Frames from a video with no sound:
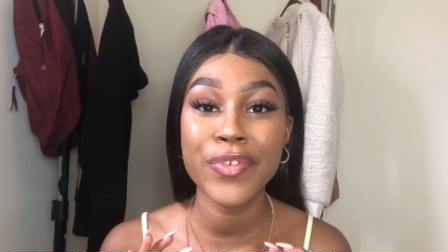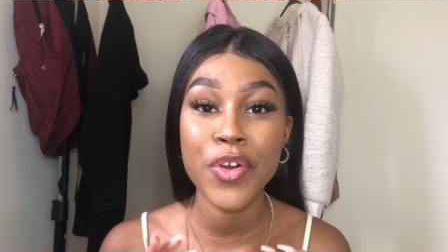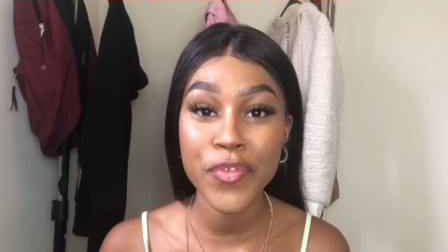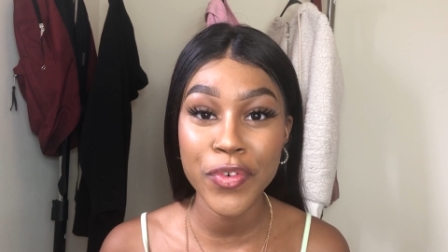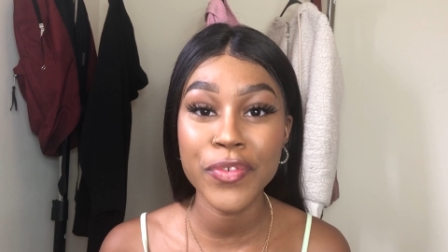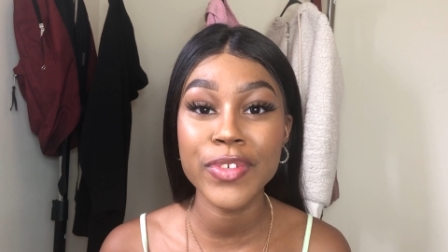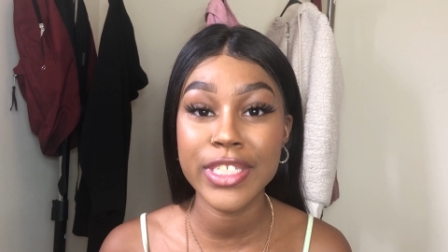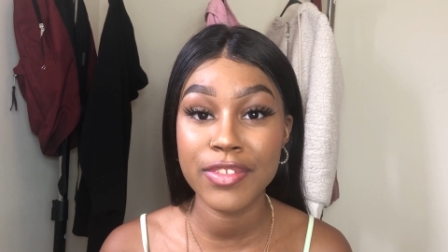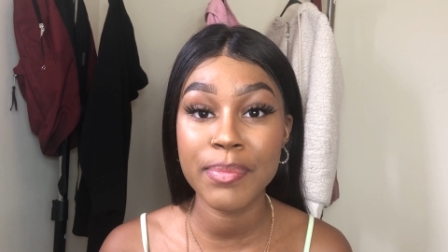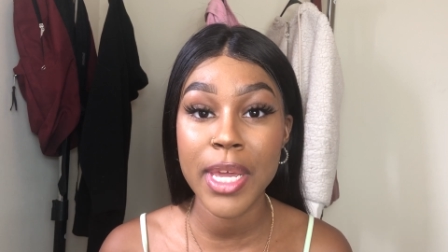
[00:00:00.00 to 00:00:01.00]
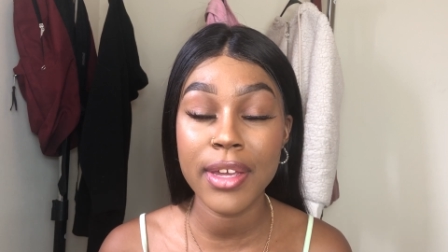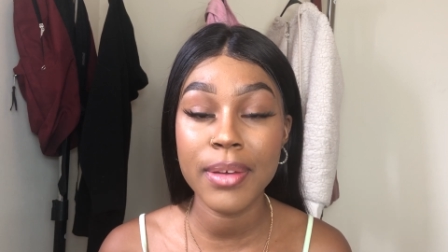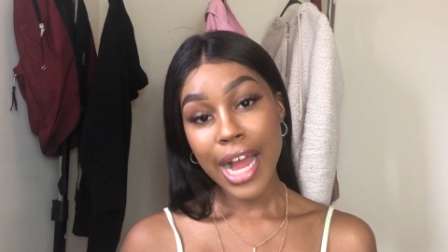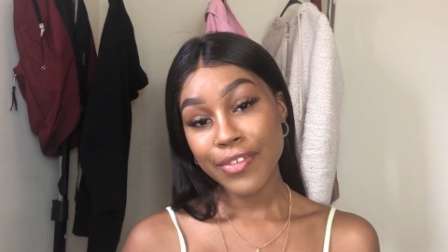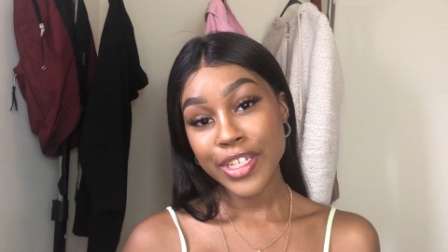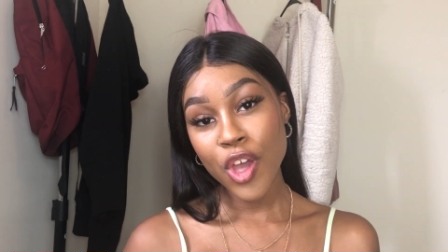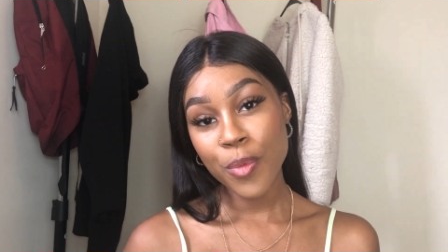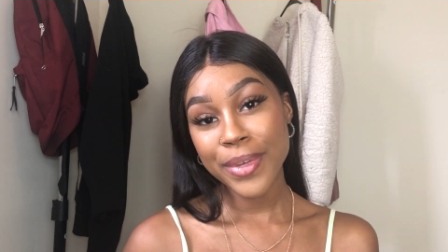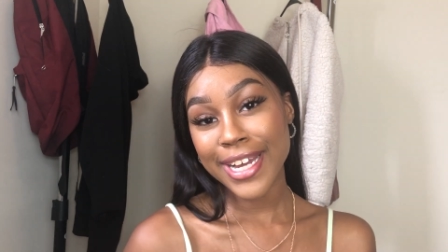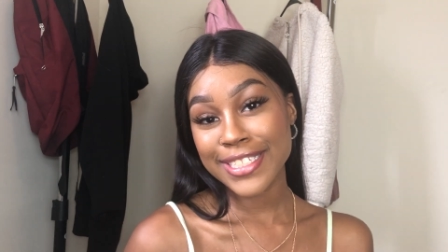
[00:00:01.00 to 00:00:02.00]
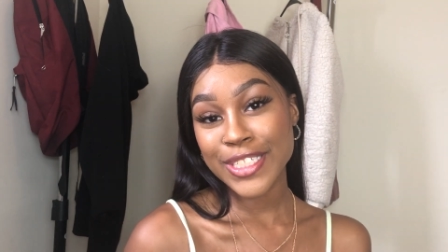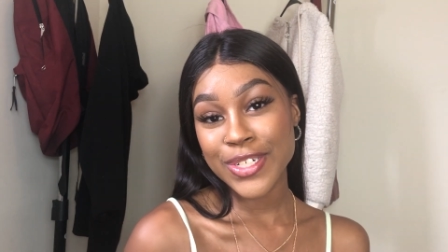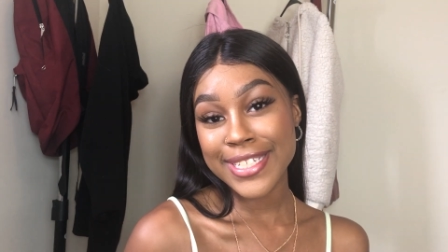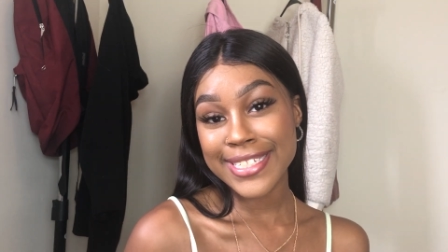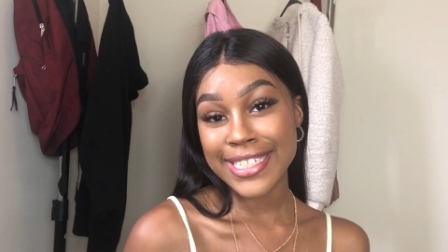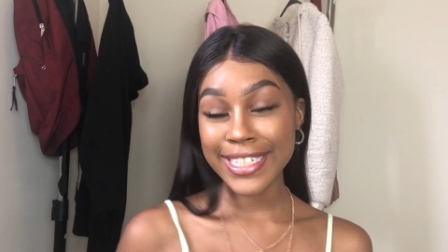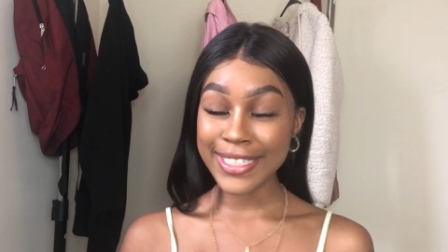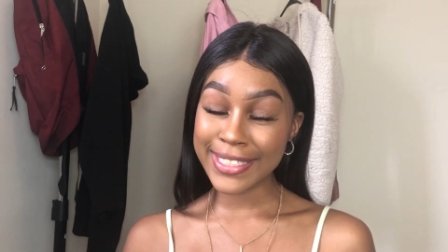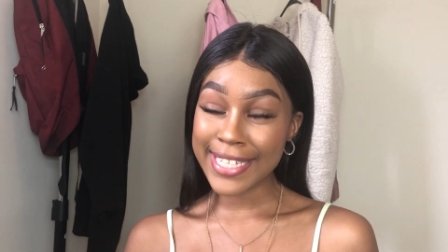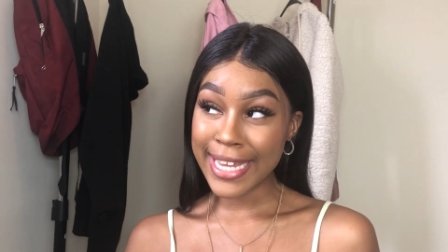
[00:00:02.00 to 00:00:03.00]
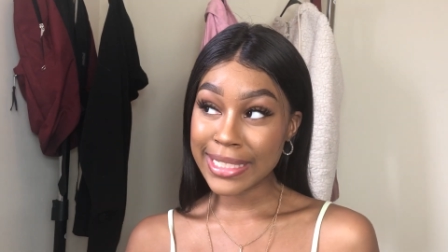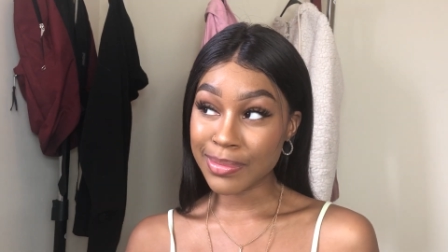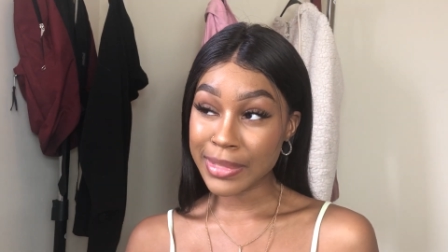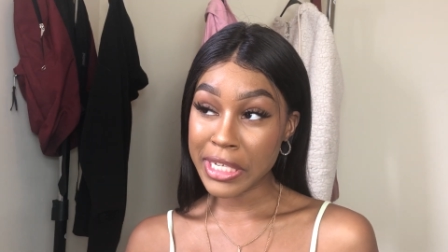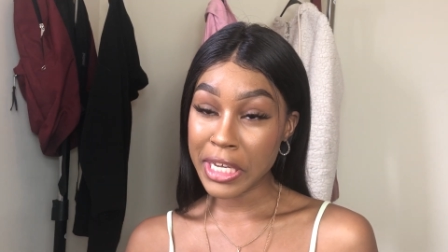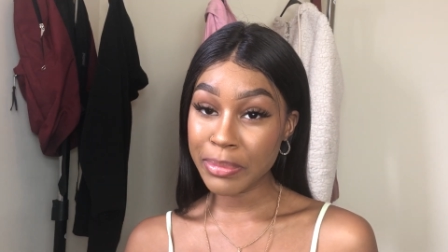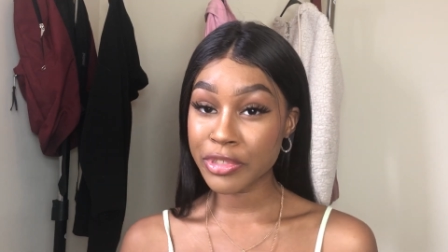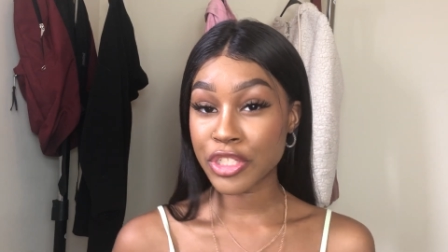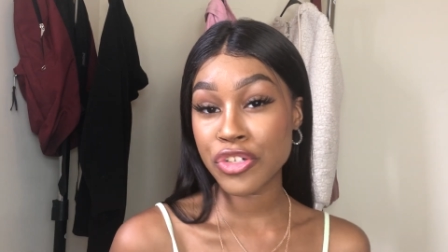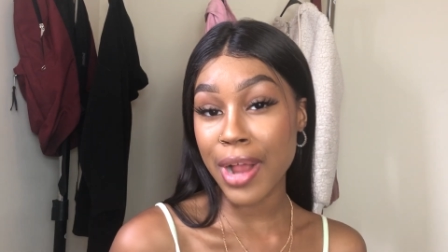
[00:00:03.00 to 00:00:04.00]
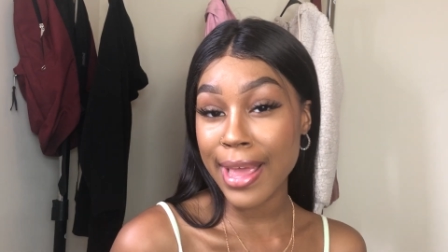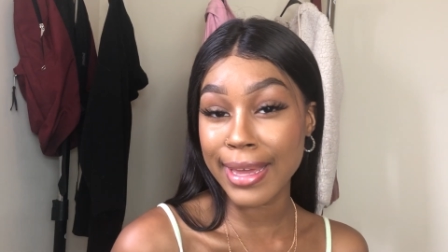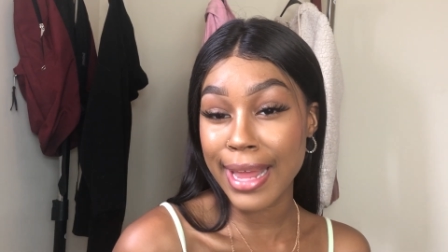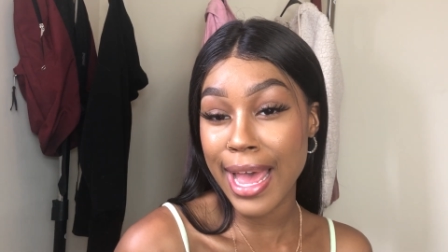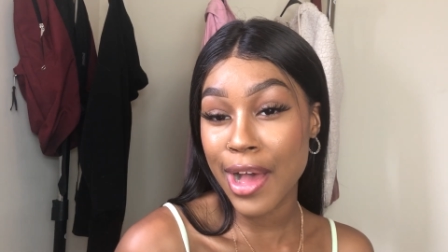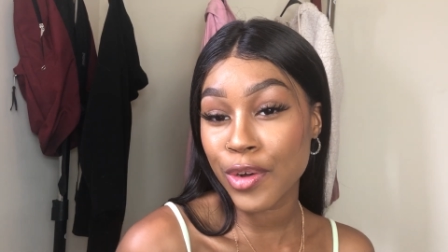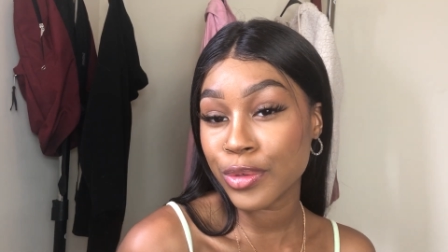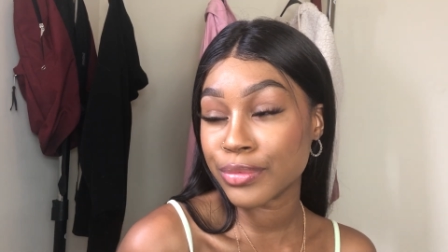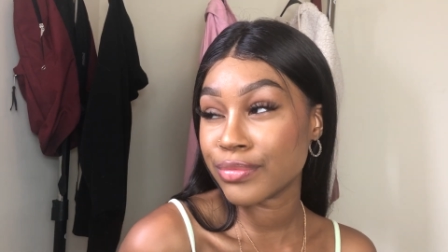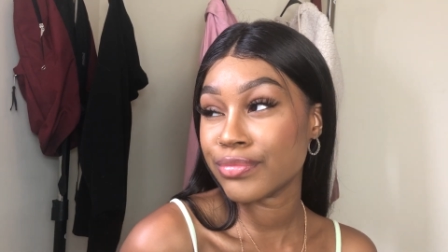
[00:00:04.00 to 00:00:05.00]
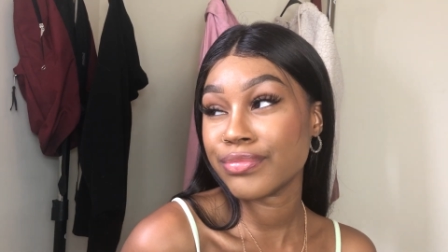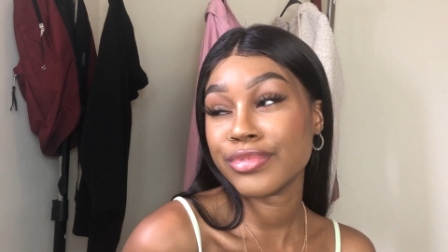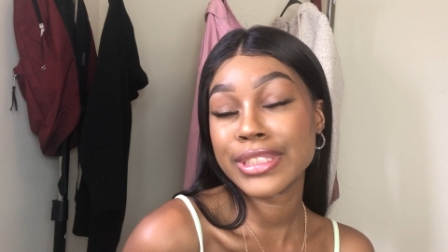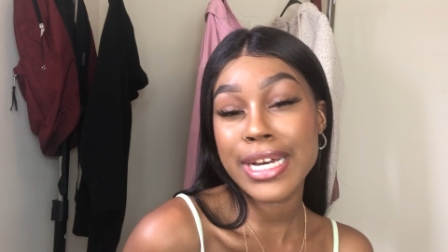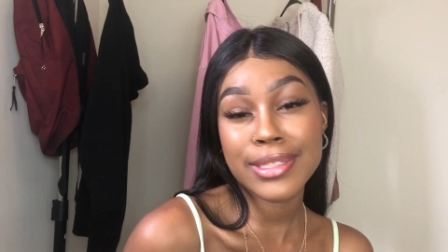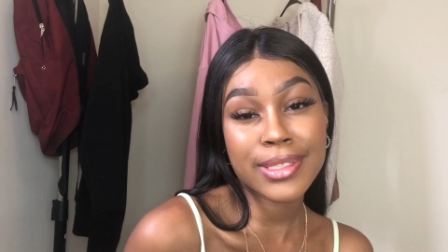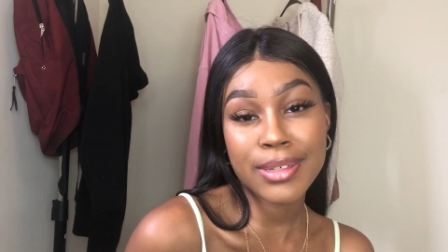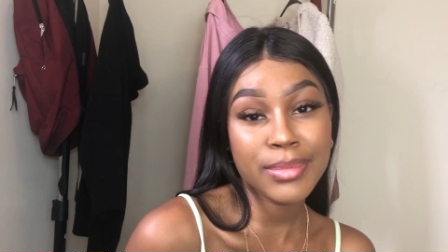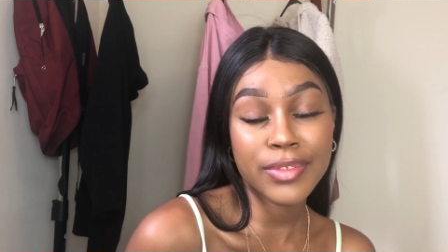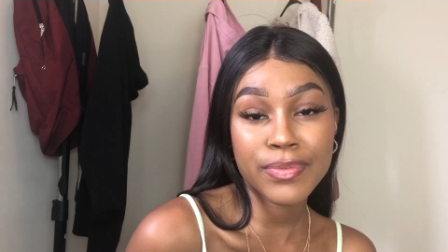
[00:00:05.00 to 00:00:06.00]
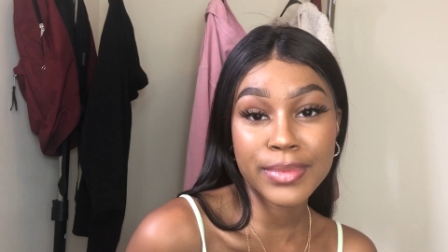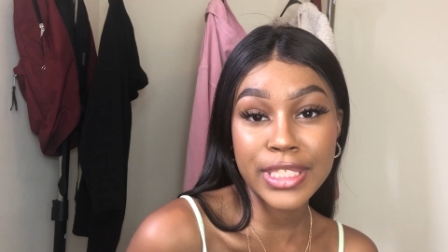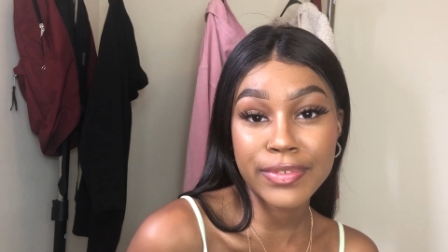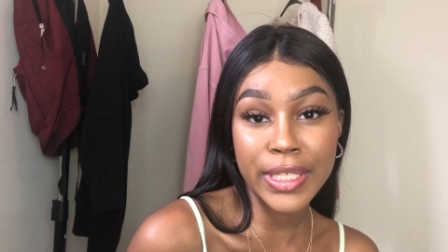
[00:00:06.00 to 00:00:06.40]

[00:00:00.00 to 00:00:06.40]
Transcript: for a full face of makeup. I really hope you guys enjoyed this look. You take some tips, you try it out you got something from this